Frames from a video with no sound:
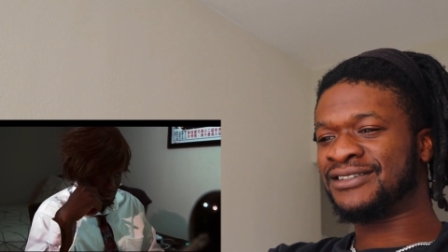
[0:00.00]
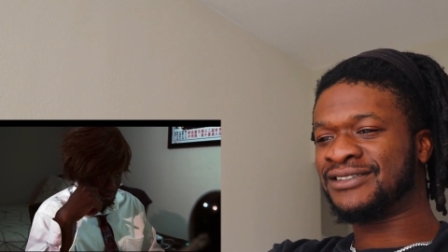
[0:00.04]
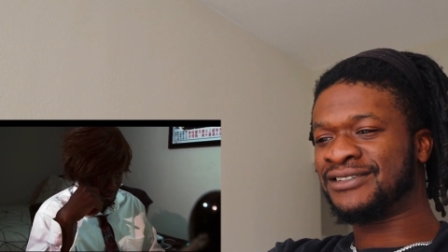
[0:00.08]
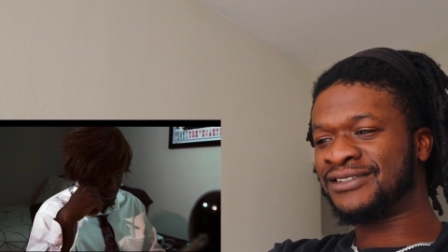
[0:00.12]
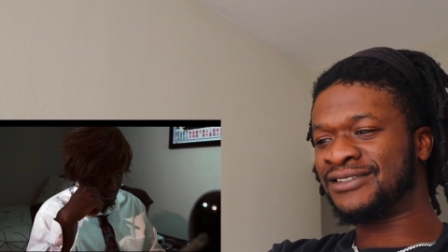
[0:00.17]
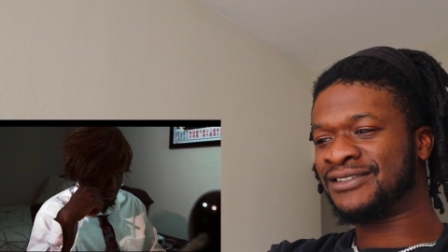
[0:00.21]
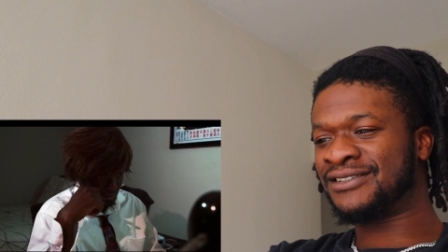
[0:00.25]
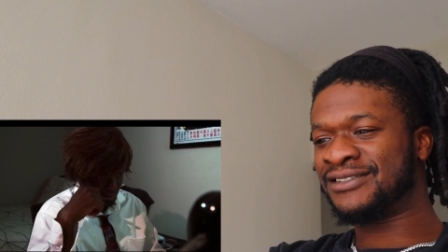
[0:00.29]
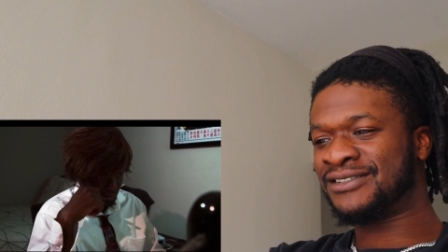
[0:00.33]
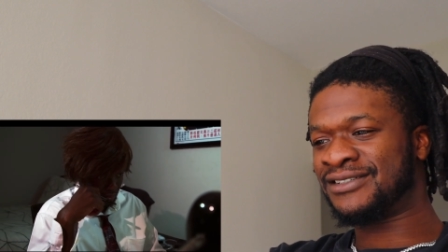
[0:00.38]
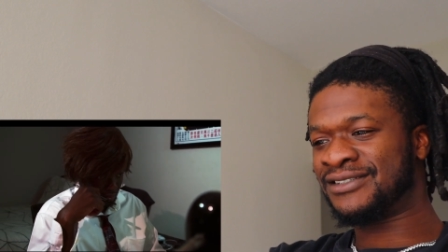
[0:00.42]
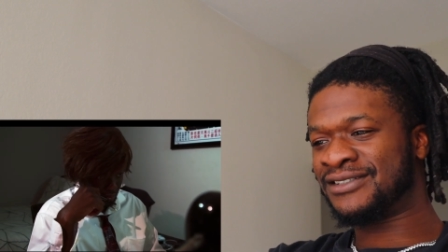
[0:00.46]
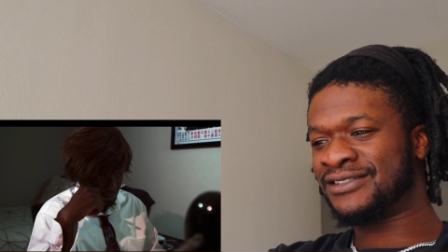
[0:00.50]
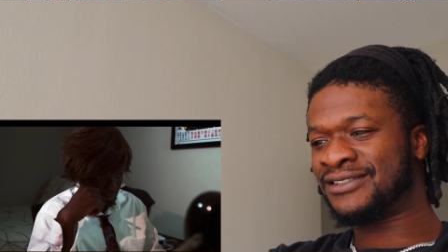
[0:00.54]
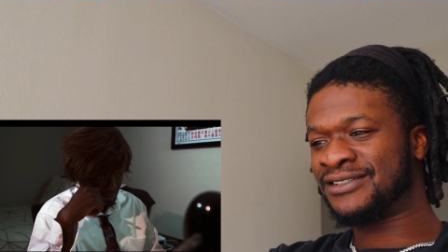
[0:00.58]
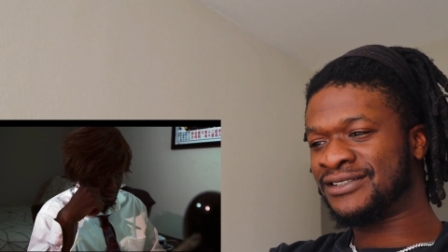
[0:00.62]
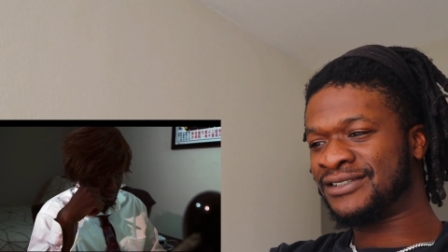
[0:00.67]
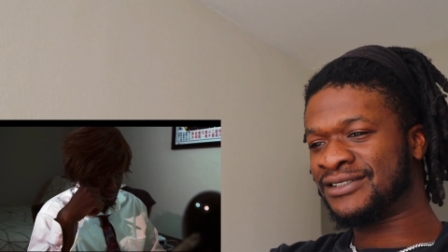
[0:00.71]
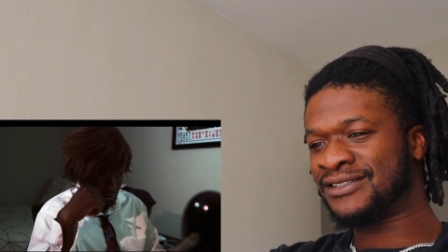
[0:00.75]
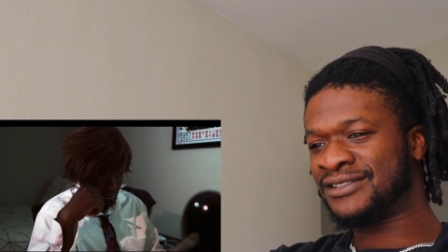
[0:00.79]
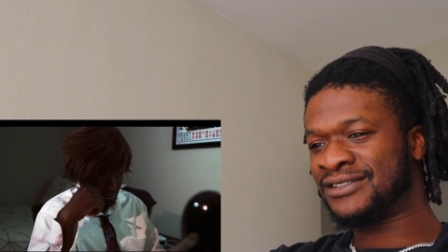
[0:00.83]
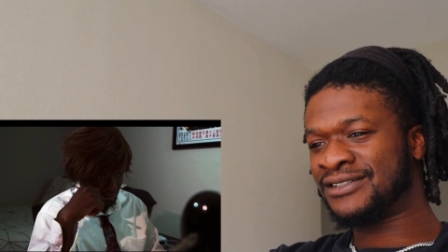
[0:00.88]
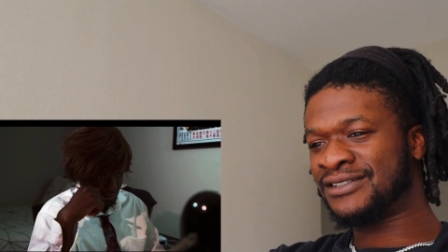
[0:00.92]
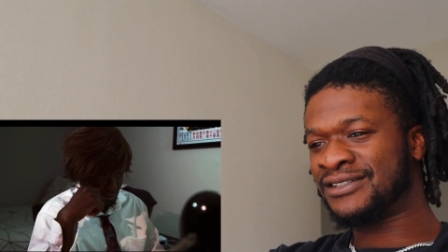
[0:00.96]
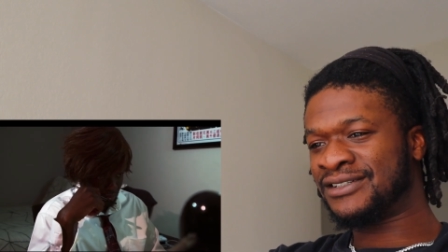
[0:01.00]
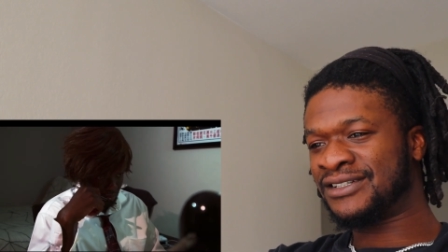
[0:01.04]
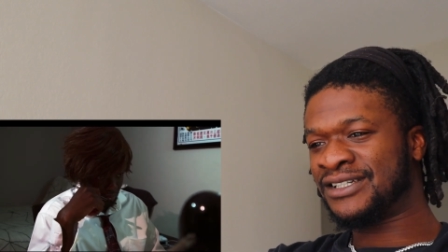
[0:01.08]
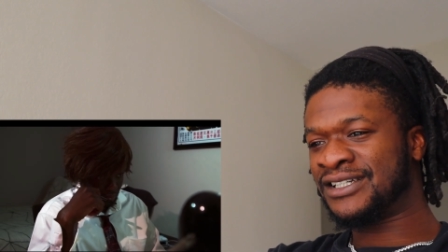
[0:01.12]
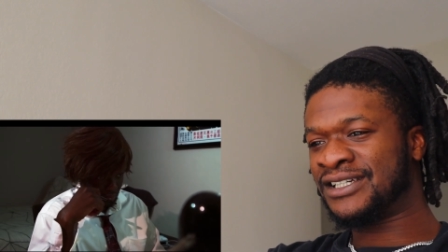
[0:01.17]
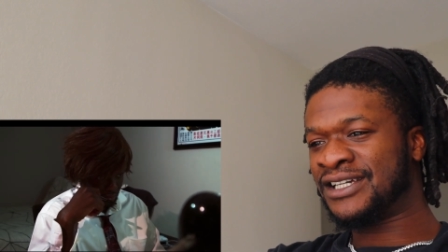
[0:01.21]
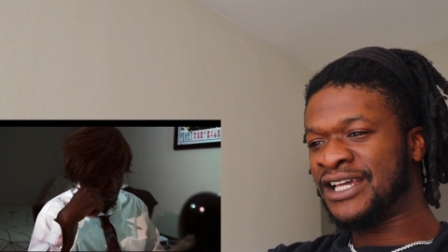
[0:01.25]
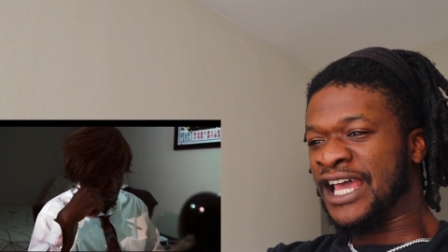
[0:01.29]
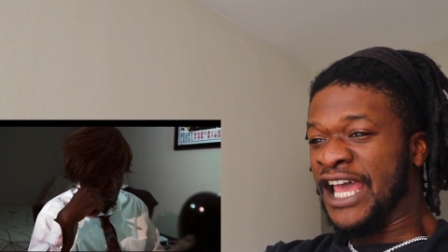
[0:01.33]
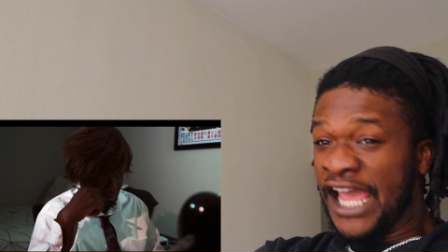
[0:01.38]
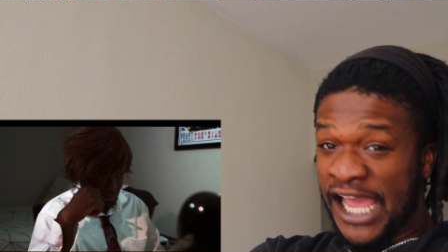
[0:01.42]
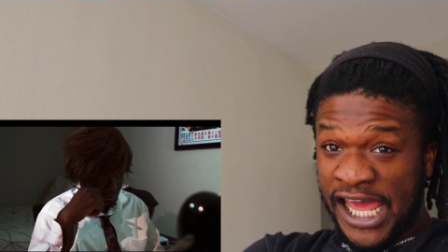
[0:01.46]
snake.
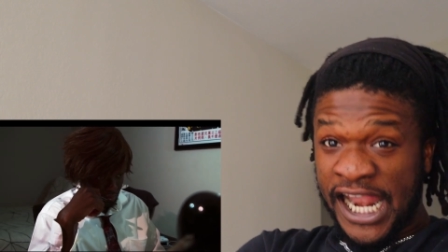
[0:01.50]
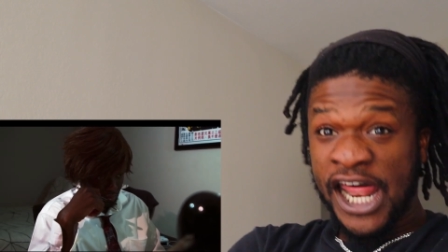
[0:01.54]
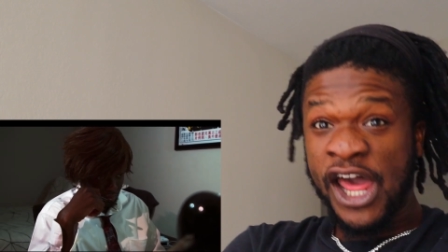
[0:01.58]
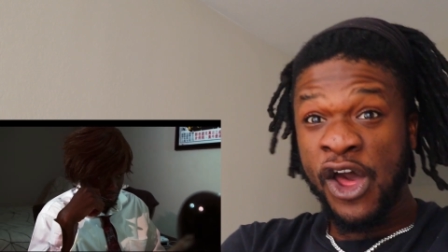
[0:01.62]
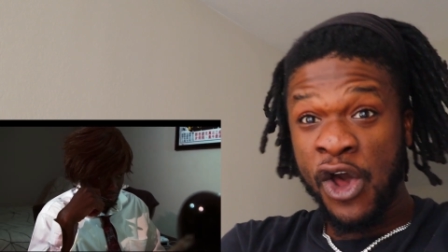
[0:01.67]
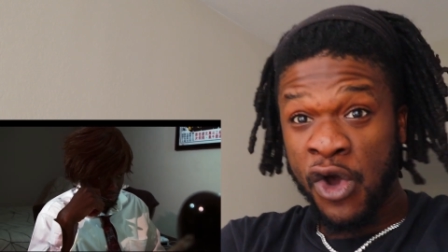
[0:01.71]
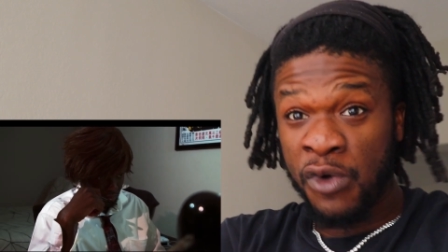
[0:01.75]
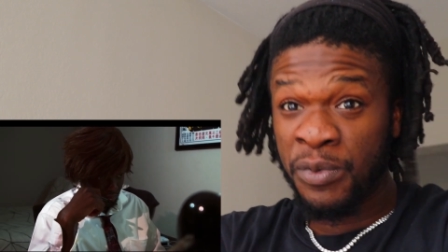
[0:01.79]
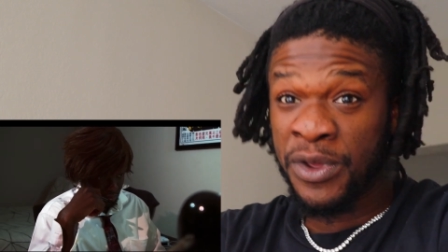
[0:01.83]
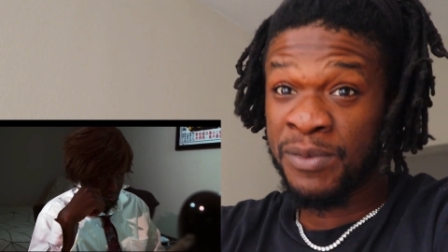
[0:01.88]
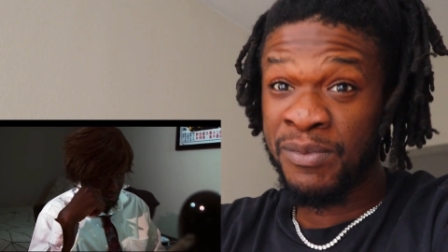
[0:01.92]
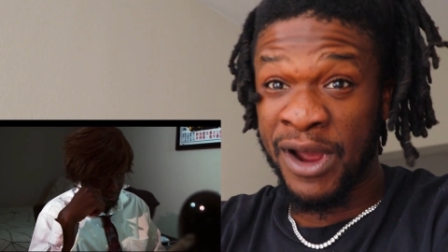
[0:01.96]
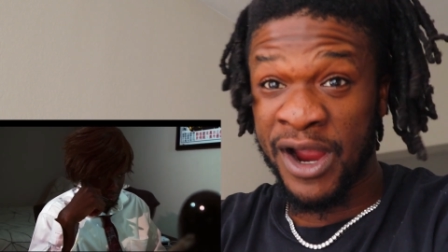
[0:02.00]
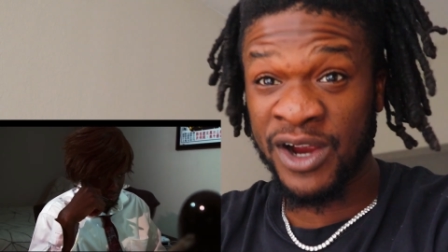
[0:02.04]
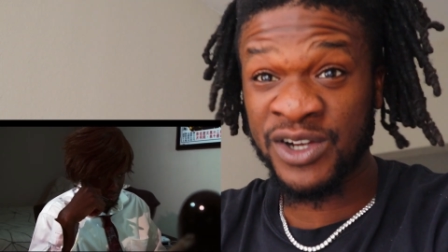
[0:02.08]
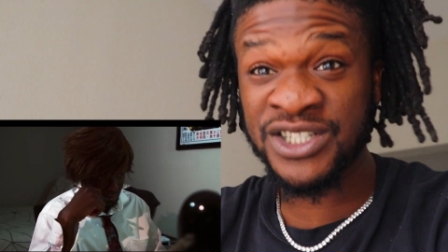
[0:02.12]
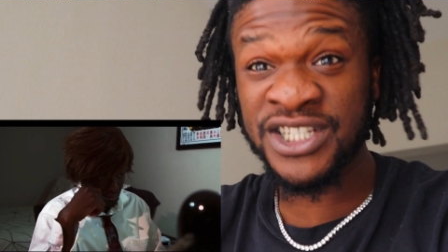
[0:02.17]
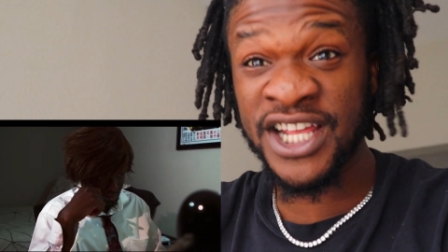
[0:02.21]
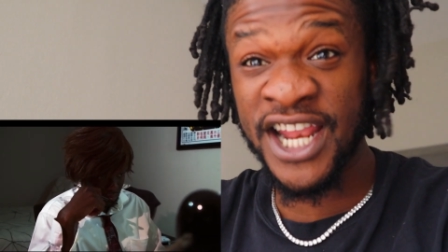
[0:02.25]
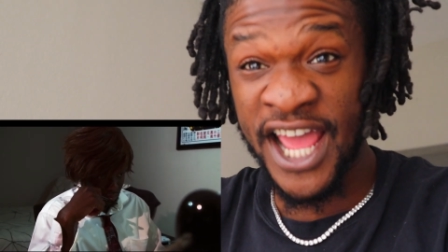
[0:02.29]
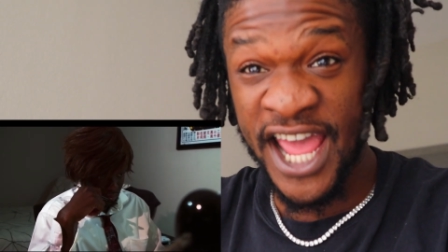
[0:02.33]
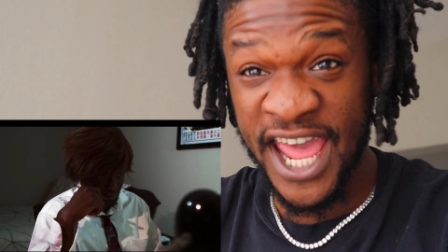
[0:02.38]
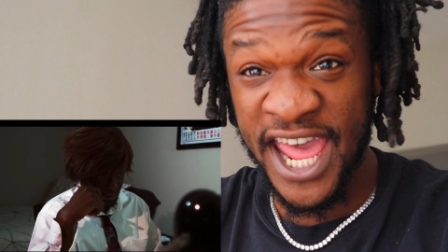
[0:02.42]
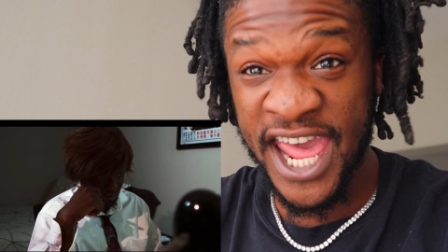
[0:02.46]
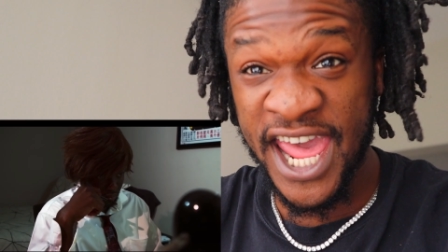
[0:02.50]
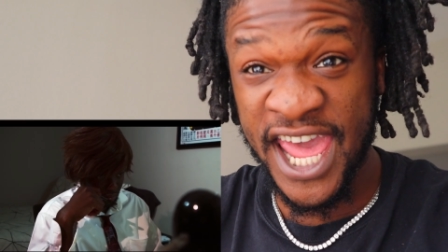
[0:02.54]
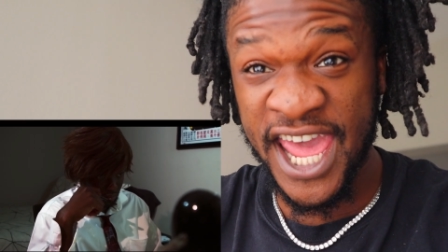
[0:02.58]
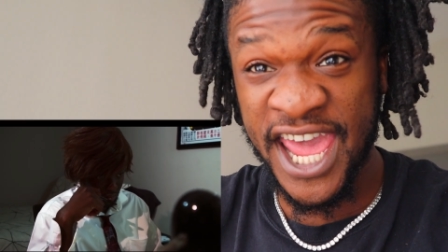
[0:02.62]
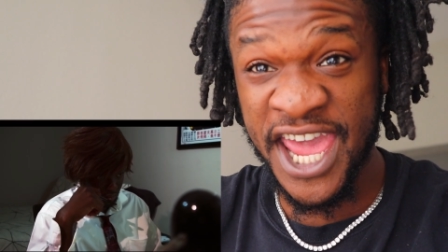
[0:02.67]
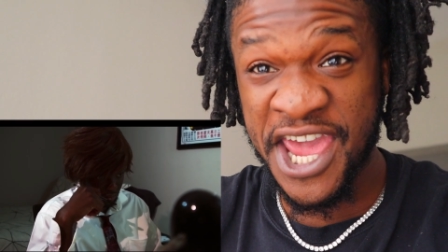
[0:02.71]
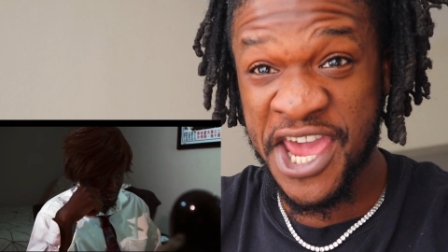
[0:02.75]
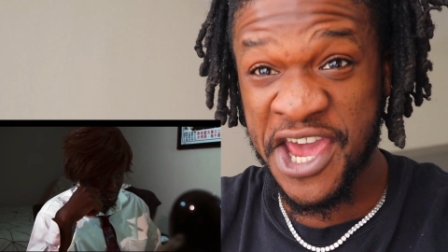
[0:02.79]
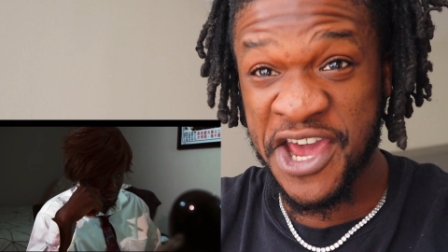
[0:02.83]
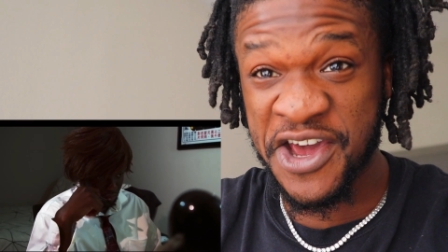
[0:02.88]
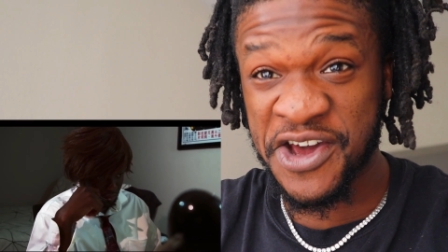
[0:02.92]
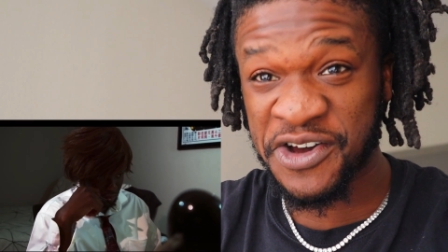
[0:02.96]
I hope he burns it
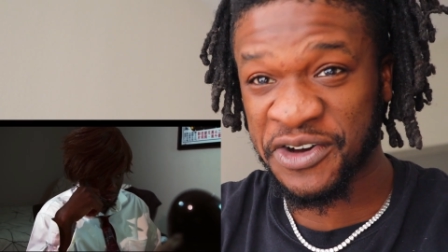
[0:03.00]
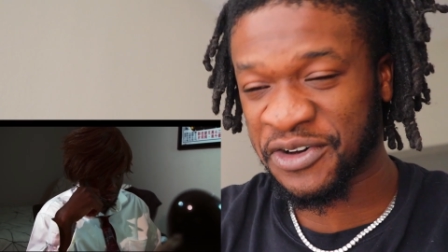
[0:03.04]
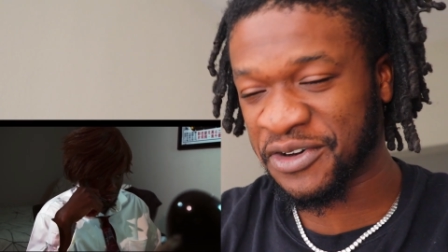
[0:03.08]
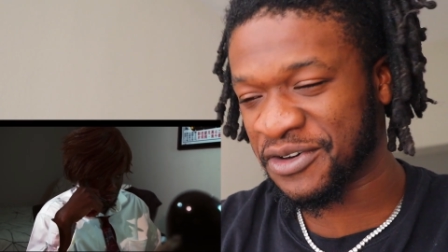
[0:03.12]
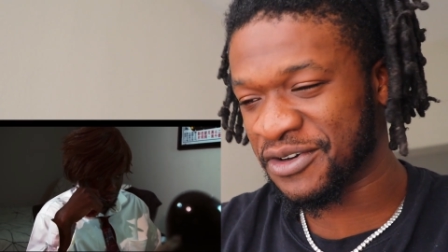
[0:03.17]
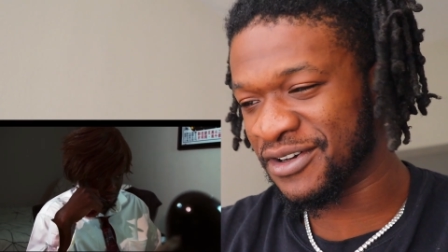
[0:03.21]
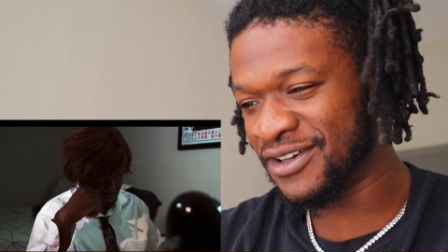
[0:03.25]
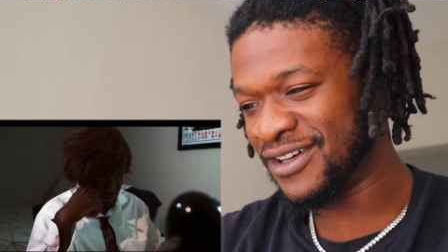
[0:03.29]
out.